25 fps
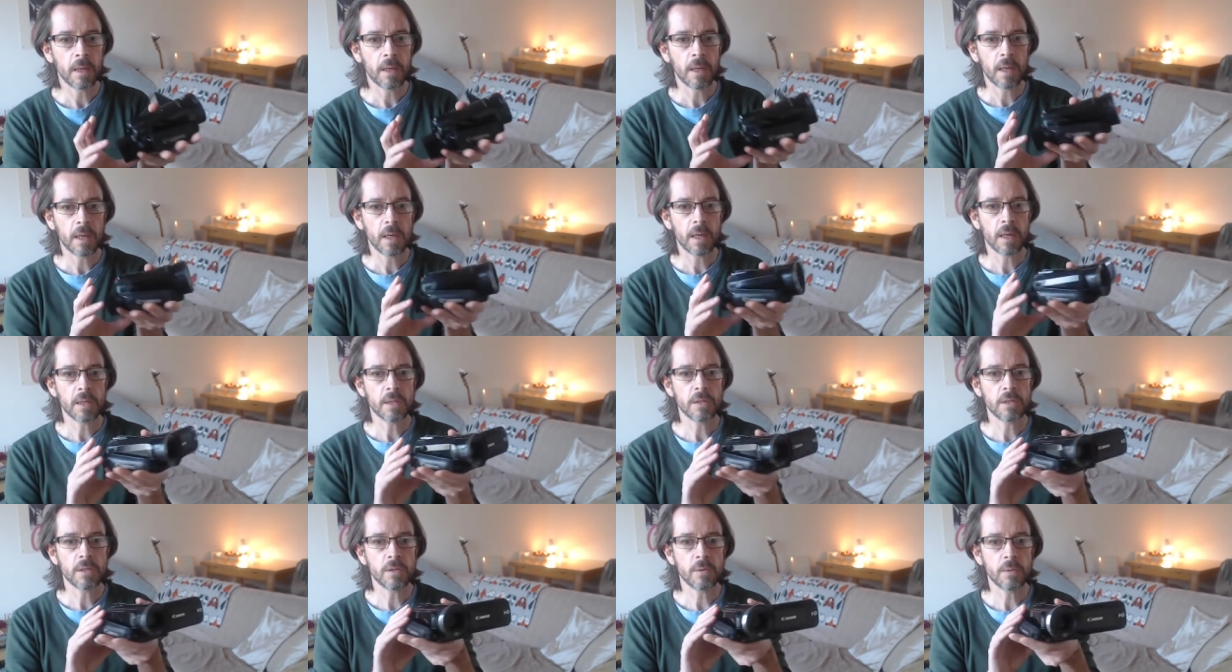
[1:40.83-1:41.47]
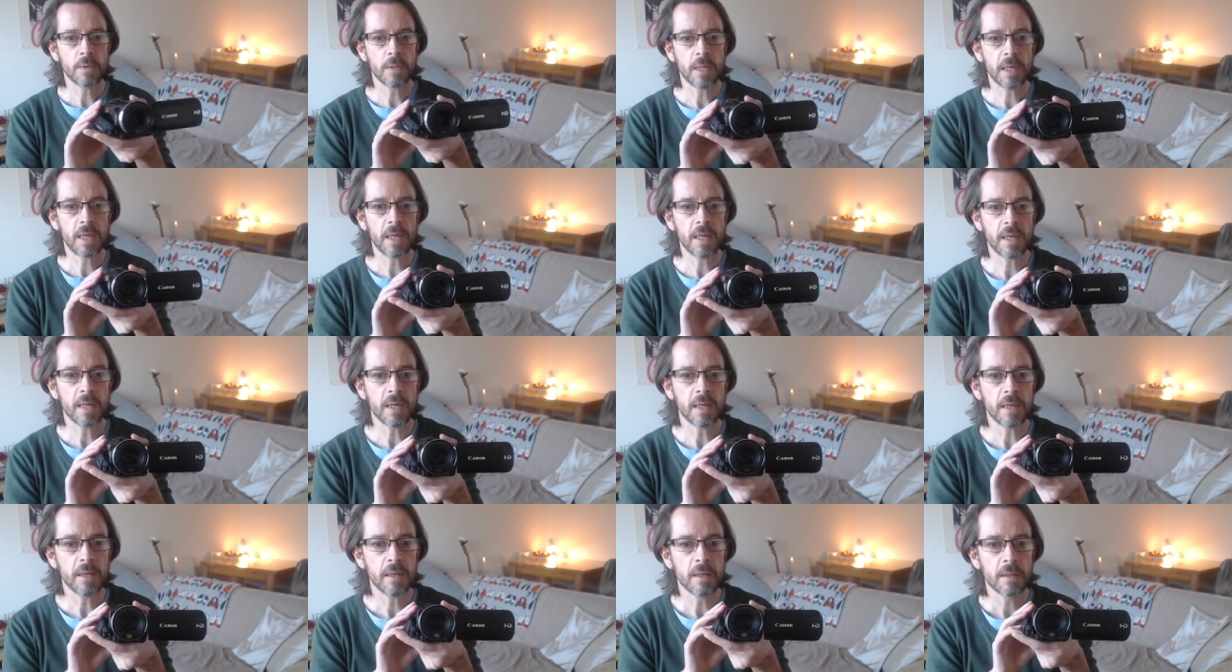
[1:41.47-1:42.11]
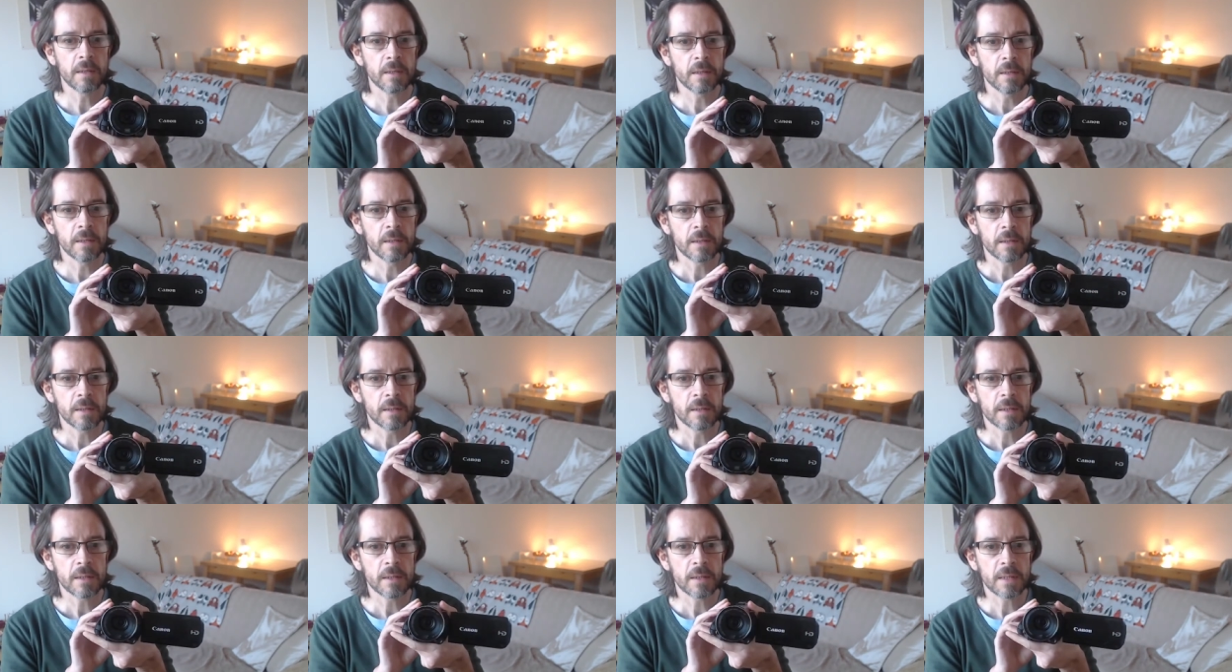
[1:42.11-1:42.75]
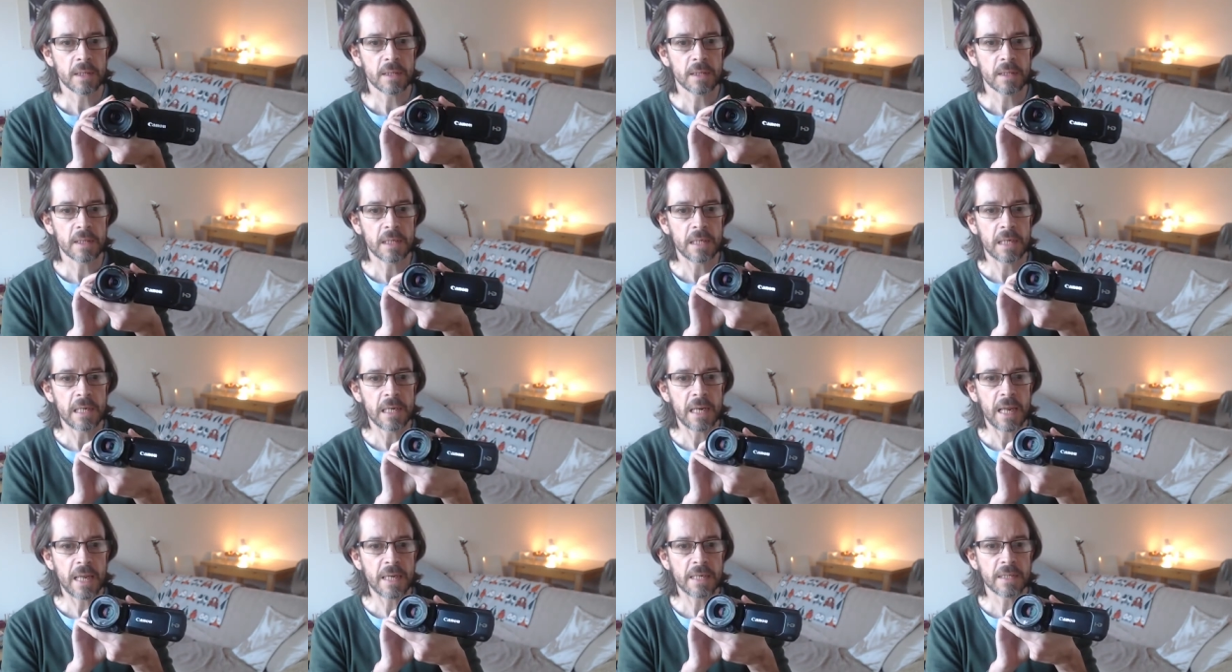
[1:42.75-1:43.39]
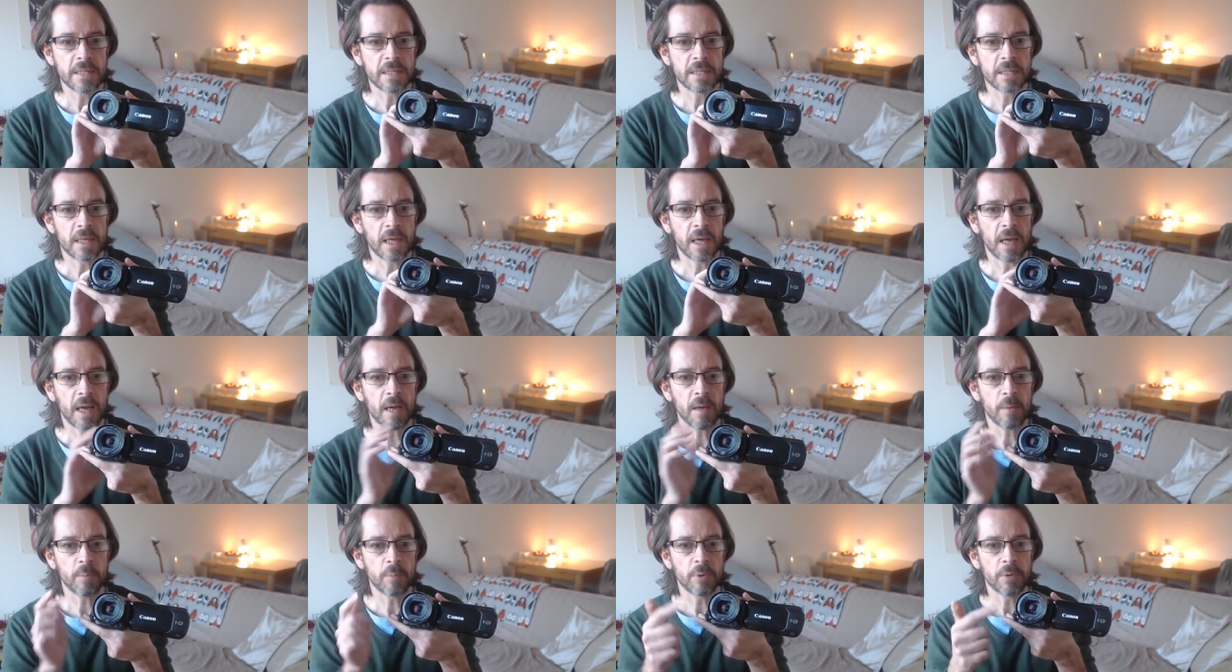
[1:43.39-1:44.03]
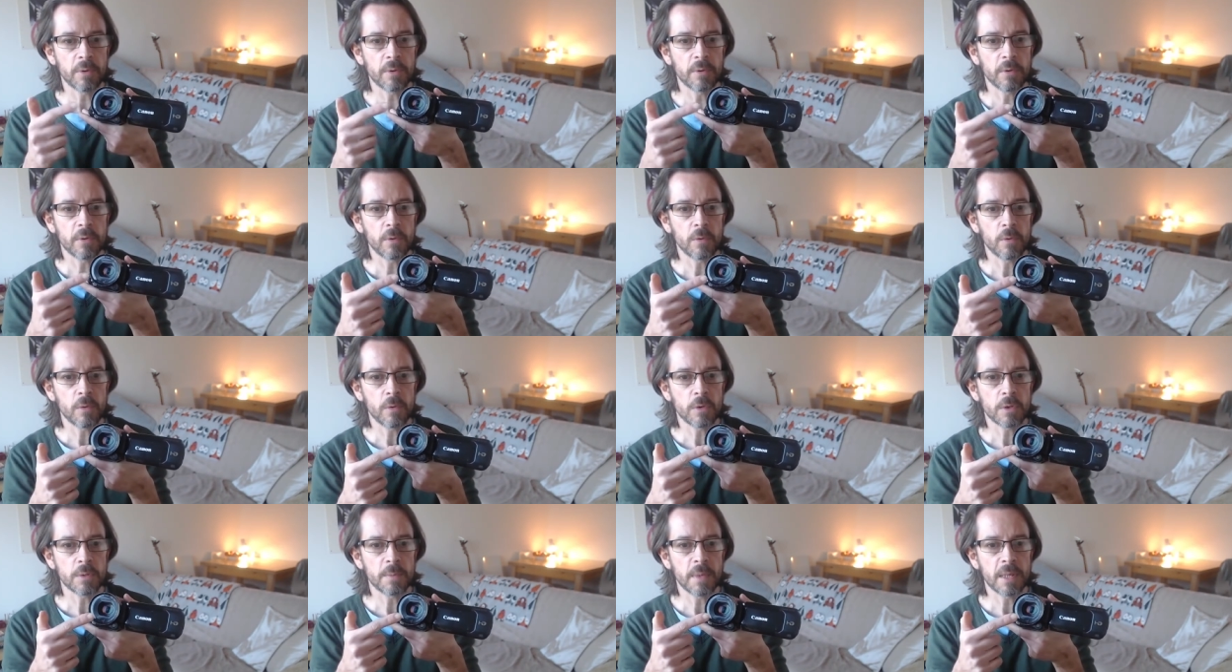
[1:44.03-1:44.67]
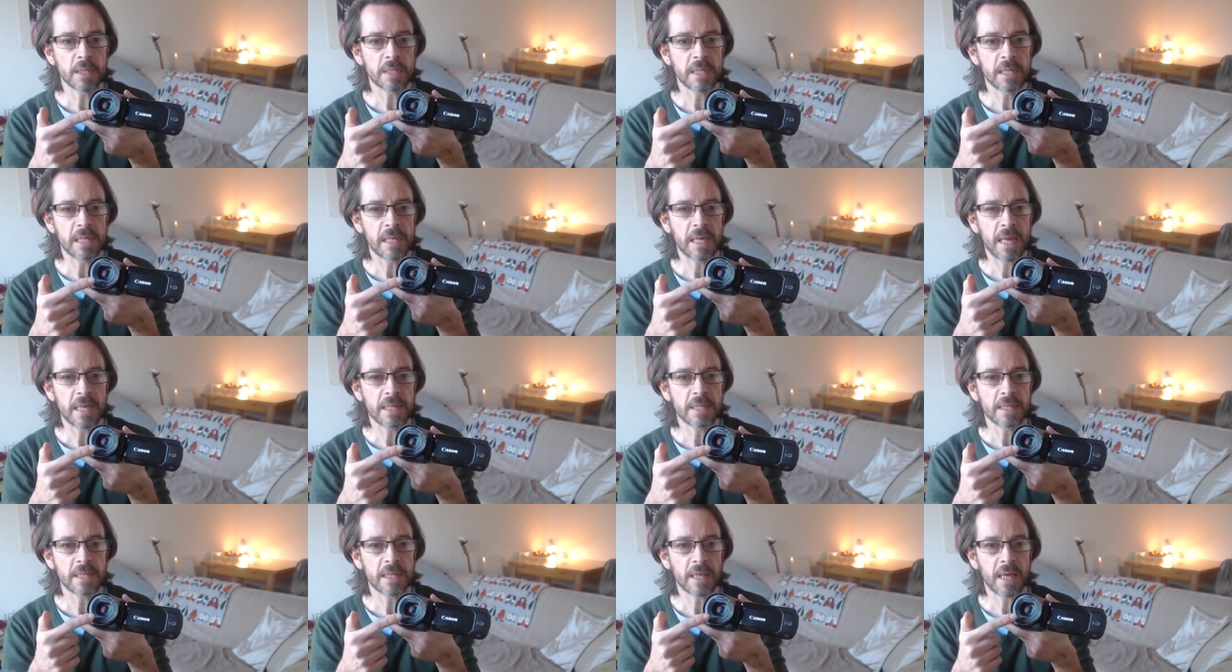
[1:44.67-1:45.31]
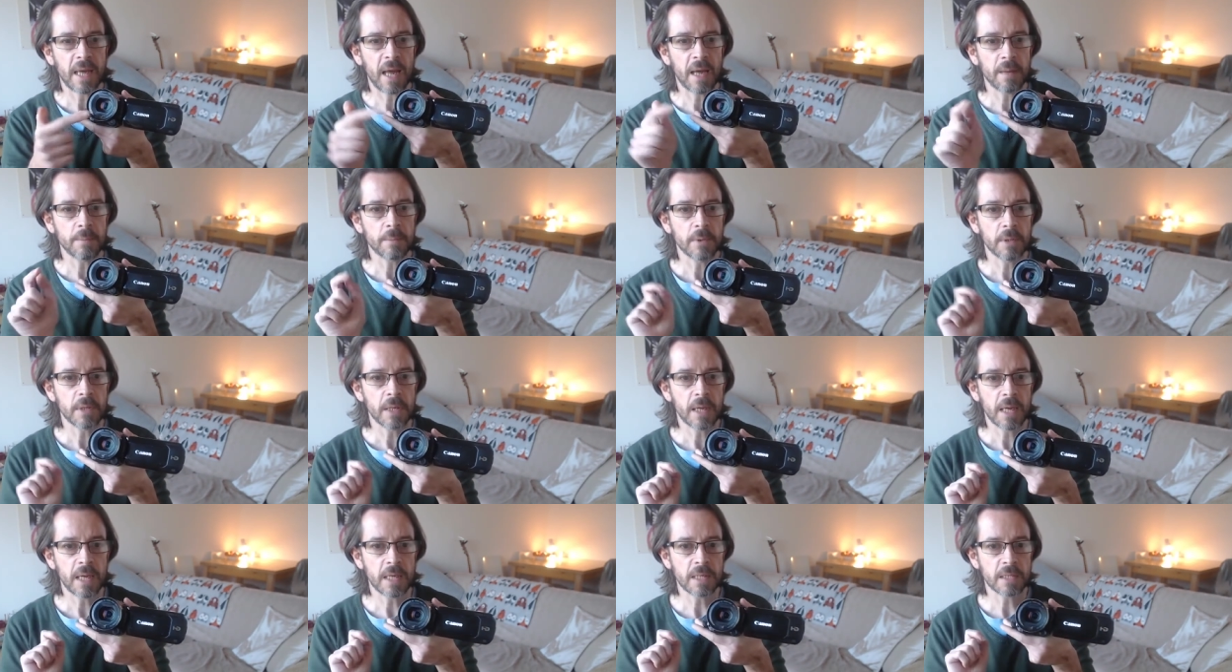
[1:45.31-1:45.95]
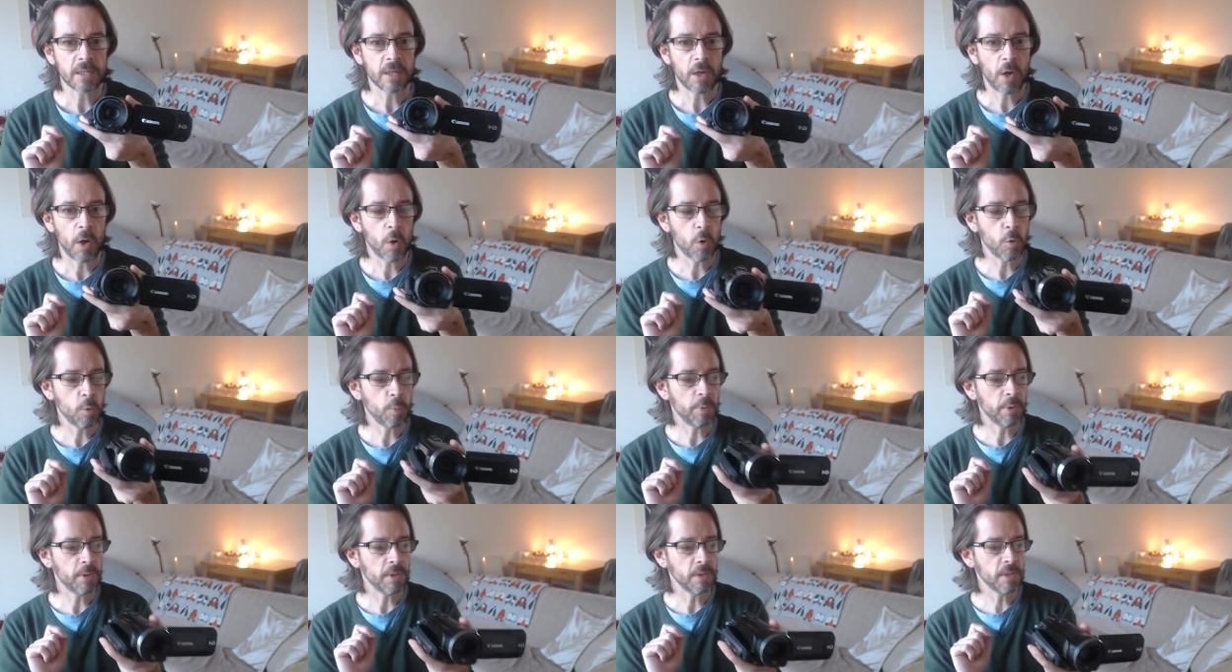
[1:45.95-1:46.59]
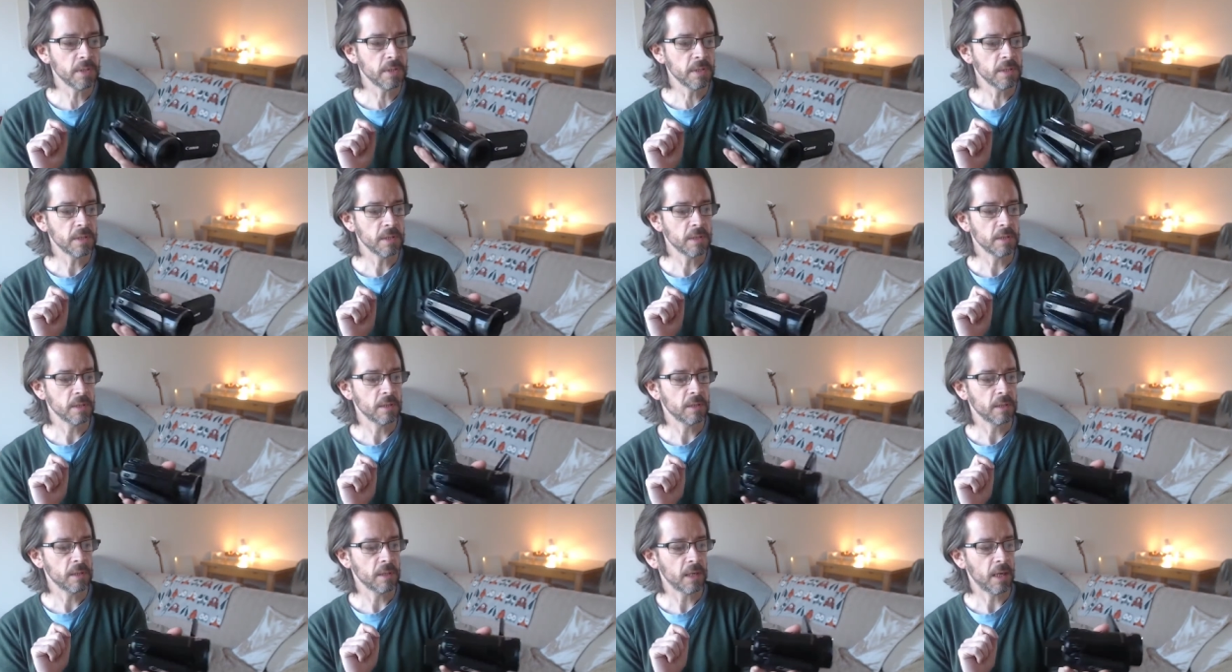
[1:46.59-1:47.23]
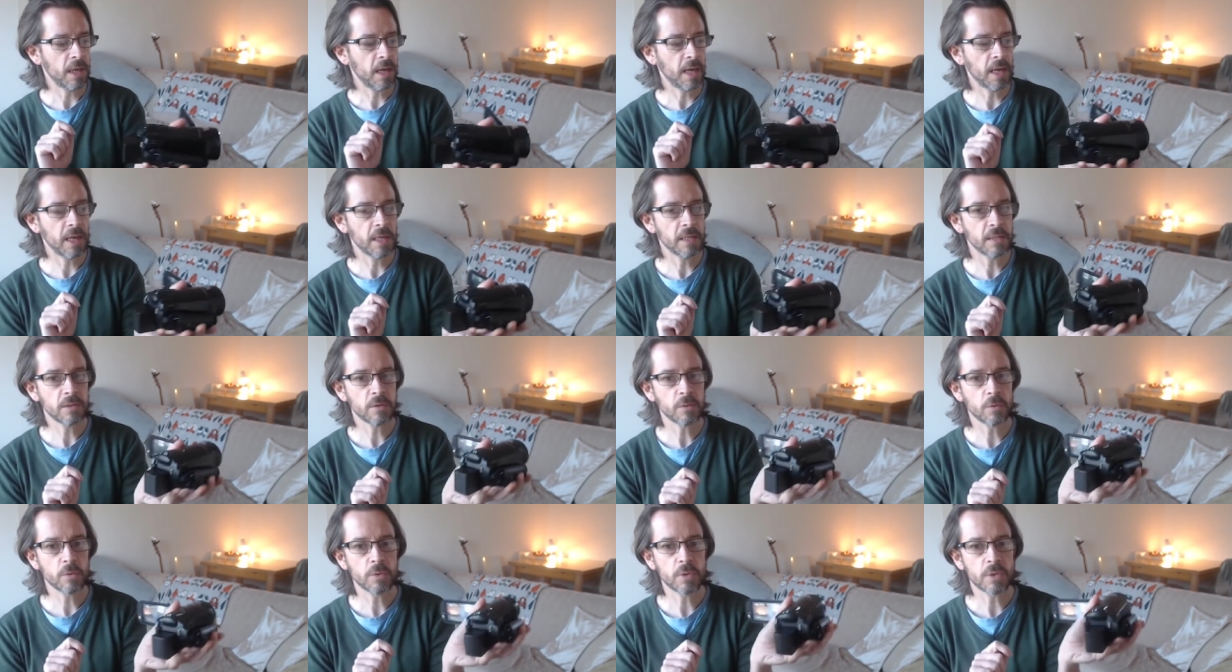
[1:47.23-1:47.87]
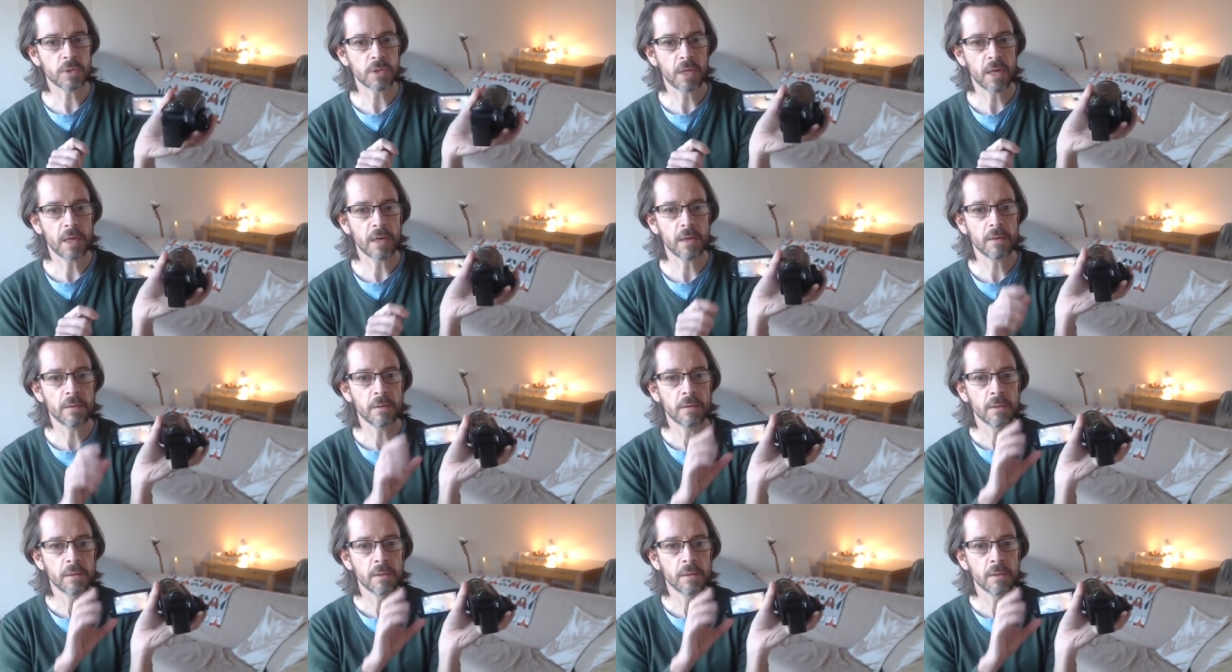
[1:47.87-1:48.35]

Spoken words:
and you will hear that the lens cap, automatic lens cap, has opened, and also